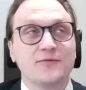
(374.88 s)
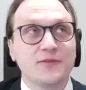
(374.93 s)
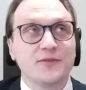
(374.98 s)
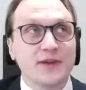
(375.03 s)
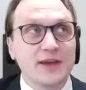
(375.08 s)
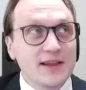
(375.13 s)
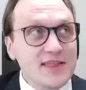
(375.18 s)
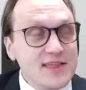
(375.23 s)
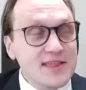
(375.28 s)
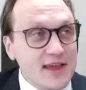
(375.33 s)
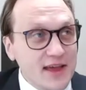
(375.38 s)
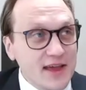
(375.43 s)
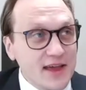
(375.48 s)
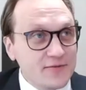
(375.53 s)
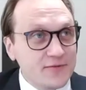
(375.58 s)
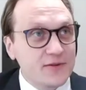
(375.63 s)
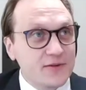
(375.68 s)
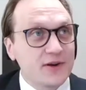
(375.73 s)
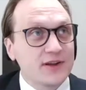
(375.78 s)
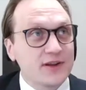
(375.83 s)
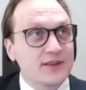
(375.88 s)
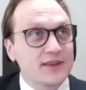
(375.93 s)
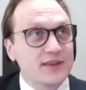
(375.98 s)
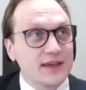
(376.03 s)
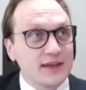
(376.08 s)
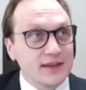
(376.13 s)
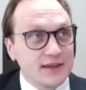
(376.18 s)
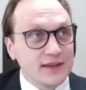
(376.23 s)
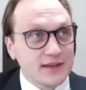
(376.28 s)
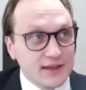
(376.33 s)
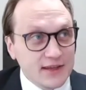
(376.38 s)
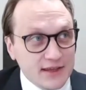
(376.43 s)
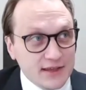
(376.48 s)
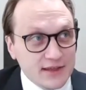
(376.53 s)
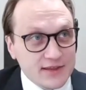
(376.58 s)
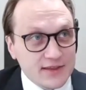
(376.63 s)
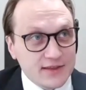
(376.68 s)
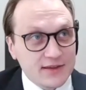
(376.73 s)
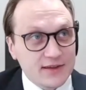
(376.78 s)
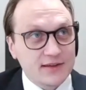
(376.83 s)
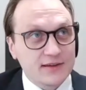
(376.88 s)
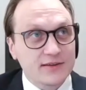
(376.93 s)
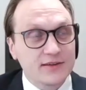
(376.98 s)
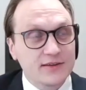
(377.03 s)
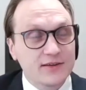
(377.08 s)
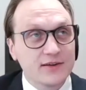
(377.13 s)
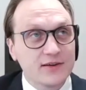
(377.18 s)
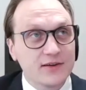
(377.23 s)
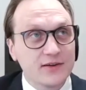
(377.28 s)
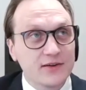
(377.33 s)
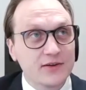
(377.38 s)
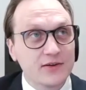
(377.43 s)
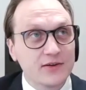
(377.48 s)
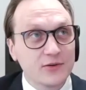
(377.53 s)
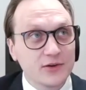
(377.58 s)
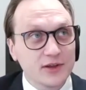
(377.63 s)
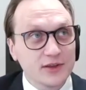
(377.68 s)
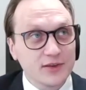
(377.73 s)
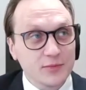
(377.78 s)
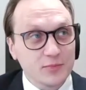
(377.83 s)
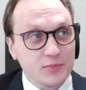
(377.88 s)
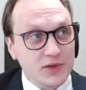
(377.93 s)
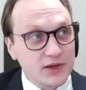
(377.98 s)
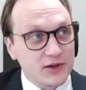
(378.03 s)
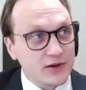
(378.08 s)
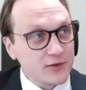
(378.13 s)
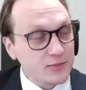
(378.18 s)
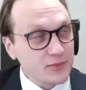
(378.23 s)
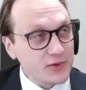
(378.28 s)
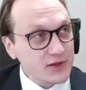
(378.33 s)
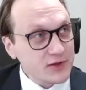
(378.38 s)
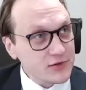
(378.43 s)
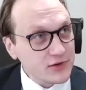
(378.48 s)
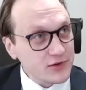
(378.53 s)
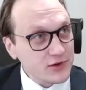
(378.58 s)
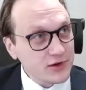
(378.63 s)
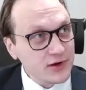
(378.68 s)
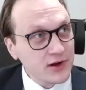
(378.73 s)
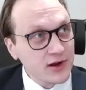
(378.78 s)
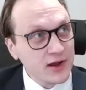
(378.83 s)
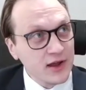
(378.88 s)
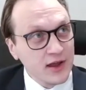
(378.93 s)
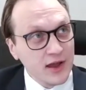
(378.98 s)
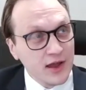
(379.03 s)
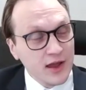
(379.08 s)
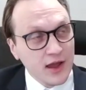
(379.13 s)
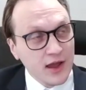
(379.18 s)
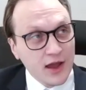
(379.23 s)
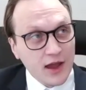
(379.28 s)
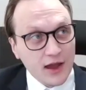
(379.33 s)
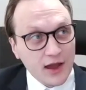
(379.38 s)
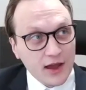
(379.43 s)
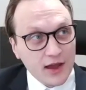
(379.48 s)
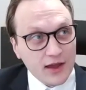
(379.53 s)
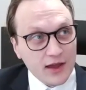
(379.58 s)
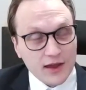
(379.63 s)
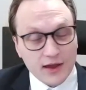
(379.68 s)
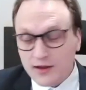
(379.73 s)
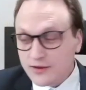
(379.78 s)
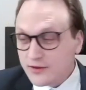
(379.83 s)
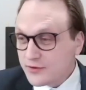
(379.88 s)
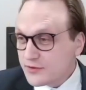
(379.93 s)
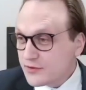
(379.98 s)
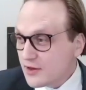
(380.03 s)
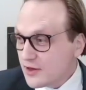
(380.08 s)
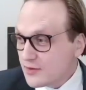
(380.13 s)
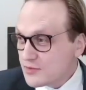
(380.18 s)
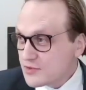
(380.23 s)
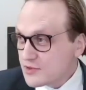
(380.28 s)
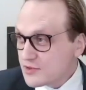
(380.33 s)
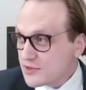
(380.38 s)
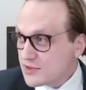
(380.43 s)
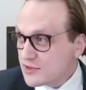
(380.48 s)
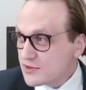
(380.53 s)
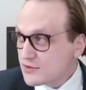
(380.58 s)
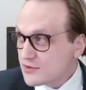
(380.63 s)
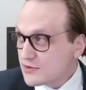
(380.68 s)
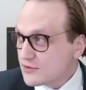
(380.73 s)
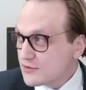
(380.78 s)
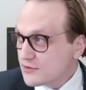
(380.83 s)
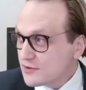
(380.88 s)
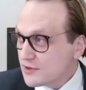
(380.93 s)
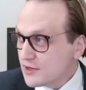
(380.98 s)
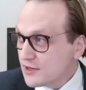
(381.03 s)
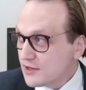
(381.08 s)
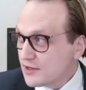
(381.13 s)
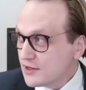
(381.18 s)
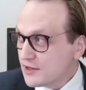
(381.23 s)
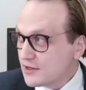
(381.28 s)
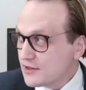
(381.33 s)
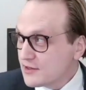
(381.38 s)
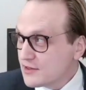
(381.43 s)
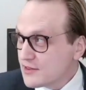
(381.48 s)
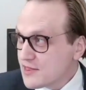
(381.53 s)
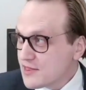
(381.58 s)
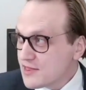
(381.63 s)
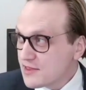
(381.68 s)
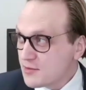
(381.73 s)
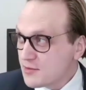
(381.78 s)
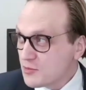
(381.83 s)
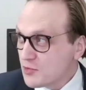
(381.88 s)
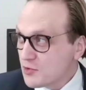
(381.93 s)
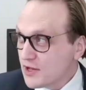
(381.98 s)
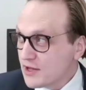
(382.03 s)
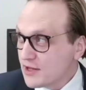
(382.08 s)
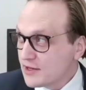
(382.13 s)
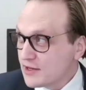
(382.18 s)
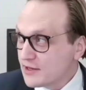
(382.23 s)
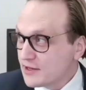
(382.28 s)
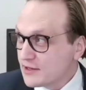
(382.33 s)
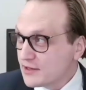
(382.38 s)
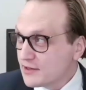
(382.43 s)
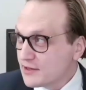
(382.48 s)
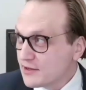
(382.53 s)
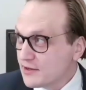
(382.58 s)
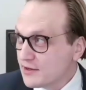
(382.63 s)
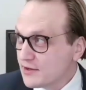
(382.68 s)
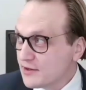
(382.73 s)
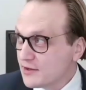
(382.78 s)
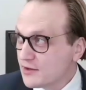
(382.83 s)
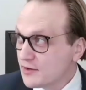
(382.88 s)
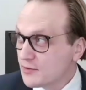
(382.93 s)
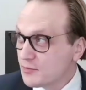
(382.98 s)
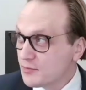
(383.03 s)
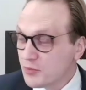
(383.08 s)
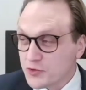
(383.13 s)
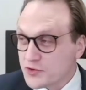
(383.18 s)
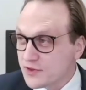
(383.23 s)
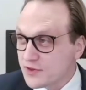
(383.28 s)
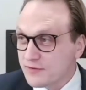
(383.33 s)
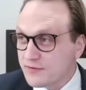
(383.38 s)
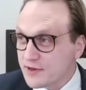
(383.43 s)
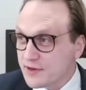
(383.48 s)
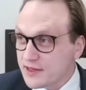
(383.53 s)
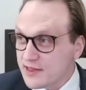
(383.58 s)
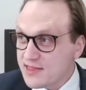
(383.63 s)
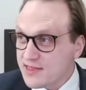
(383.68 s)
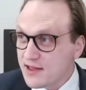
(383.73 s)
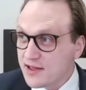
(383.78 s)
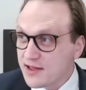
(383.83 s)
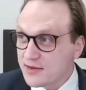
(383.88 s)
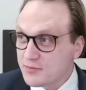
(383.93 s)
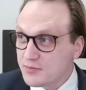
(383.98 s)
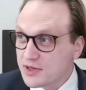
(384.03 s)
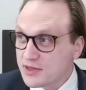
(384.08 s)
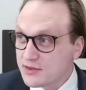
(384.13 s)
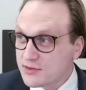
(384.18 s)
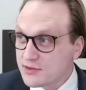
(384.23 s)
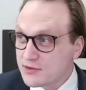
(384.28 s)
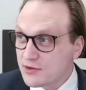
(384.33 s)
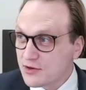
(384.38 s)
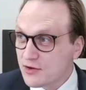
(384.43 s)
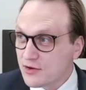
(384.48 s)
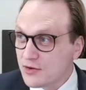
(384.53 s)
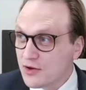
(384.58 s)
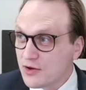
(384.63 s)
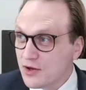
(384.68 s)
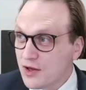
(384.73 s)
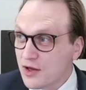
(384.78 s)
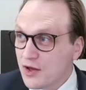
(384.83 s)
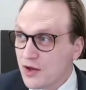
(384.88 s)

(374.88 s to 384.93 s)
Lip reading: feel safer and take it easy and look at the bigger picture? Other times it's really stimulating a positive excitement. So